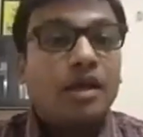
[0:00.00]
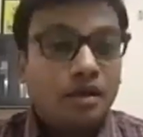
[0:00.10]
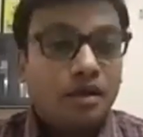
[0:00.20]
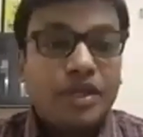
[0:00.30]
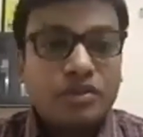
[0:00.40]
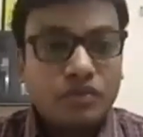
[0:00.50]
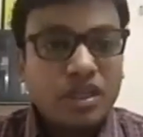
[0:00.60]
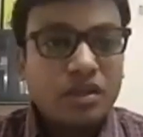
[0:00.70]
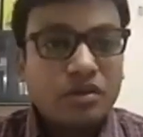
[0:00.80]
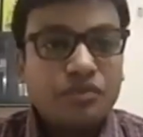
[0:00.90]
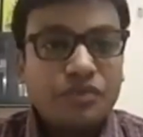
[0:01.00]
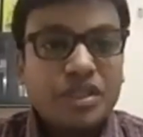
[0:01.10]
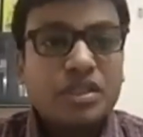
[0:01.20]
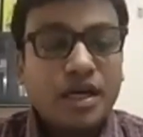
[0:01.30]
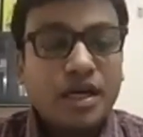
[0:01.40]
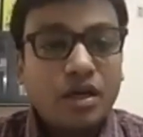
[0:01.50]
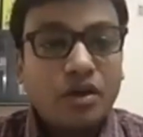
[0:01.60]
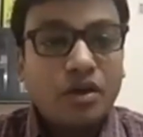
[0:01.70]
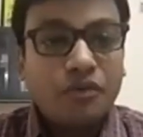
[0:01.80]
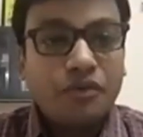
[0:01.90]
That's very, this kind
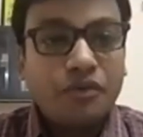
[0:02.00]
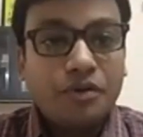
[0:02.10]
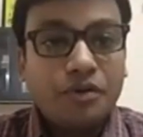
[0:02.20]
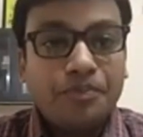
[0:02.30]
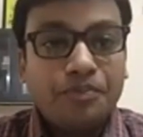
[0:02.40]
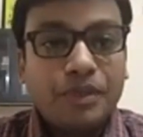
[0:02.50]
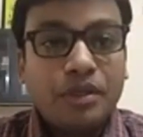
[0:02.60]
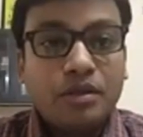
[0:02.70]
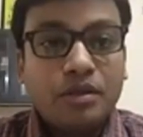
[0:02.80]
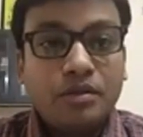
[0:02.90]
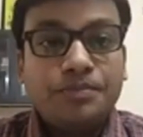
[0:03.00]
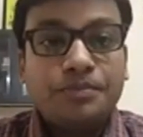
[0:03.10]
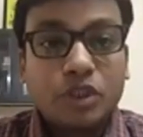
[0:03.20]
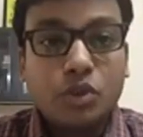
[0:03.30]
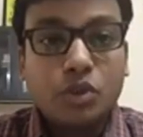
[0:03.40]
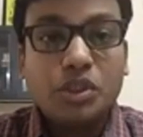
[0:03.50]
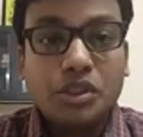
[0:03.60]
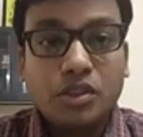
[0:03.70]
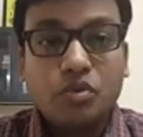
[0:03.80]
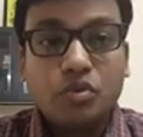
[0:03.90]
of
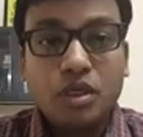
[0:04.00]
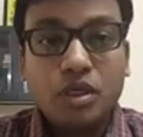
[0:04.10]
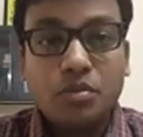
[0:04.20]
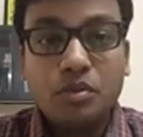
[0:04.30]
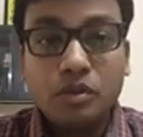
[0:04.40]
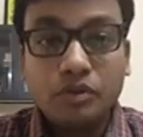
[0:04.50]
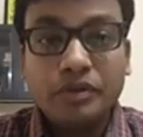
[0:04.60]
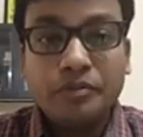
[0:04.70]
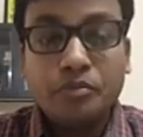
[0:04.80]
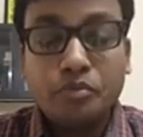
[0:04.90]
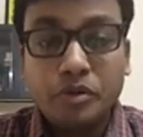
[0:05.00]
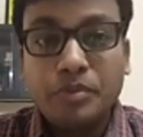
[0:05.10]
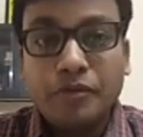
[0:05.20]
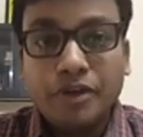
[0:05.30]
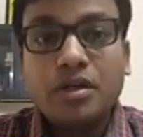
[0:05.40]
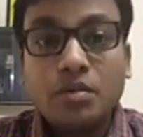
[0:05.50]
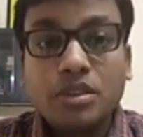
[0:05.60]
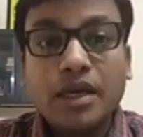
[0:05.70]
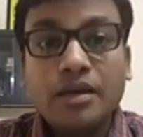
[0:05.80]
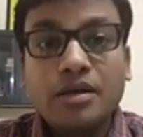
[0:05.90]
situations where blue wave effect
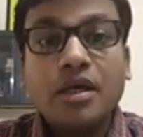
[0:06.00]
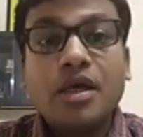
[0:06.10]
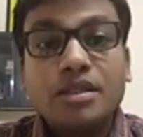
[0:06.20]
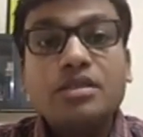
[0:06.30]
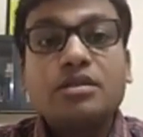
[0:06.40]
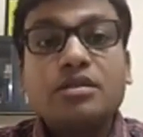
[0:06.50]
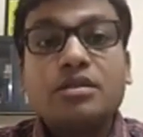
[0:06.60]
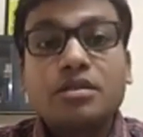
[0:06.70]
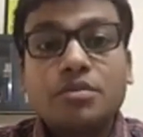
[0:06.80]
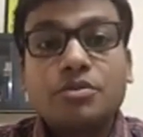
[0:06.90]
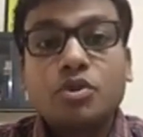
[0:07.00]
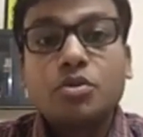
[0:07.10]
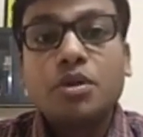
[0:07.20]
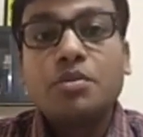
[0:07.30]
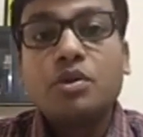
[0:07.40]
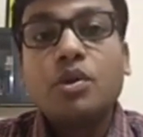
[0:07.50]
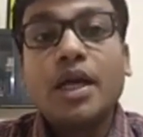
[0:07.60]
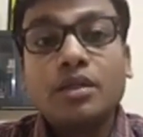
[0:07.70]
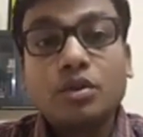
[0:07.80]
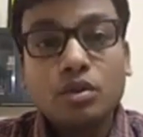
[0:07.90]
comes, and these systems should be able
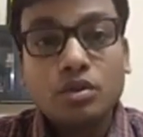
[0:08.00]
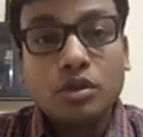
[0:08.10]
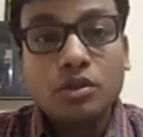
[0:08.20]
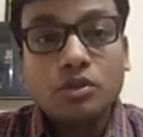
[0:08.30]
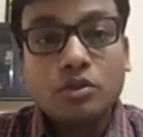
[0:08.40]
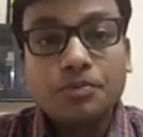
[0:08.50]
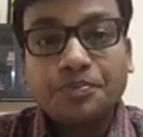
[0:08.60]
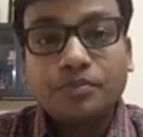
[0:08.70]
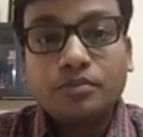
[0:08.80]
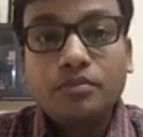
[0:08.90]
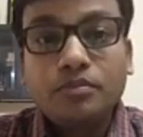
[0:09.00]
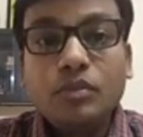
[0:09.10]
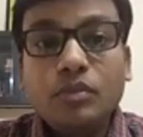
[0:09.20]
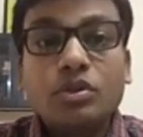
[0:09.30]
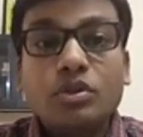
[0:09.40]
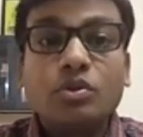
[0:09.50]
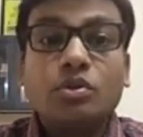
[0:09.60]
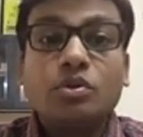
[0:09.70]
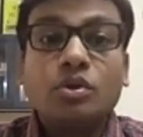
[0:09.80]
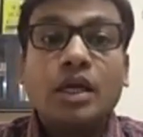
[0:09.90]
to handle those also. So